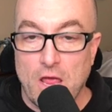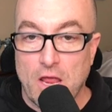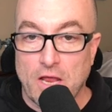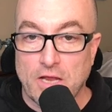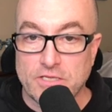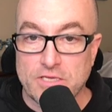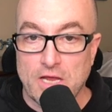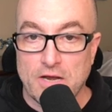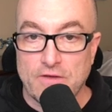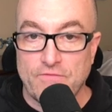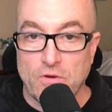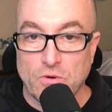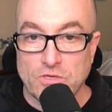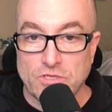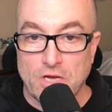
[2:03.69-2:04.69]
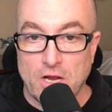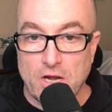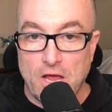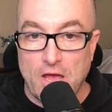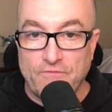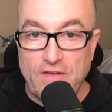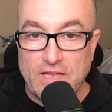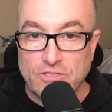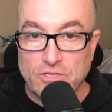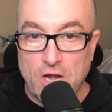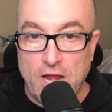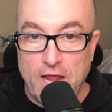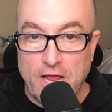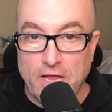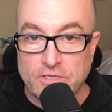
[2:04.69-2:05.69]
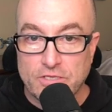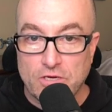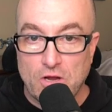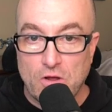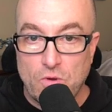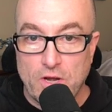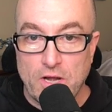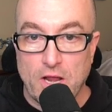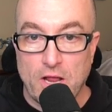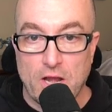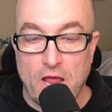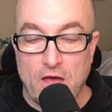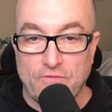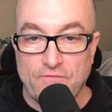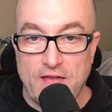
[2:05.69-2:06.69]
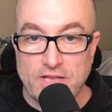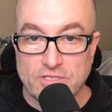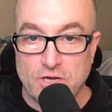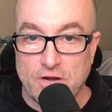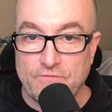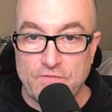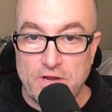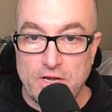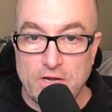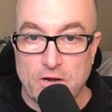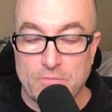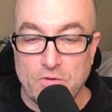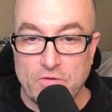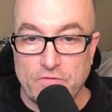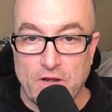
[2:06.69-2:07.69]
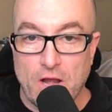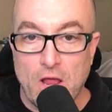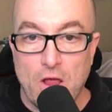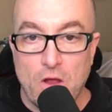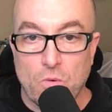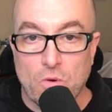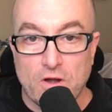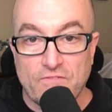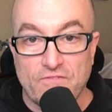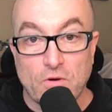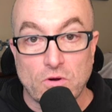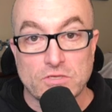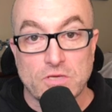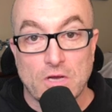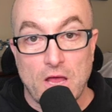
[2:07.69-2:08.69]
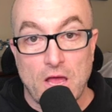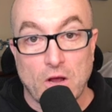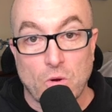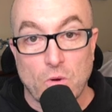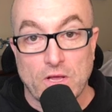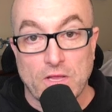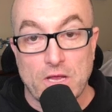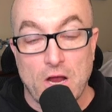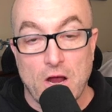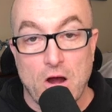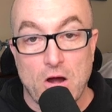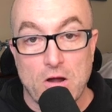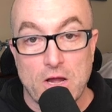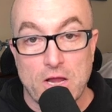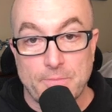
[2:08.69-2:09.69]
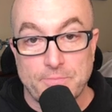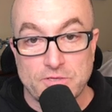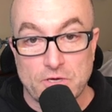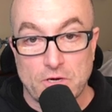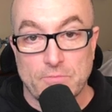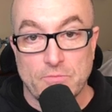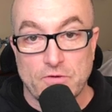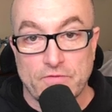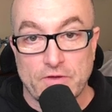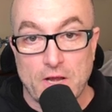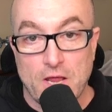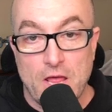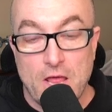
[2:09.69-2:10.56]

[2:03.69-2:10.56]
Instead of focusing on how fast our hands are going and how fast our feet are moving, we're going to focus on how quickly our hips are moving,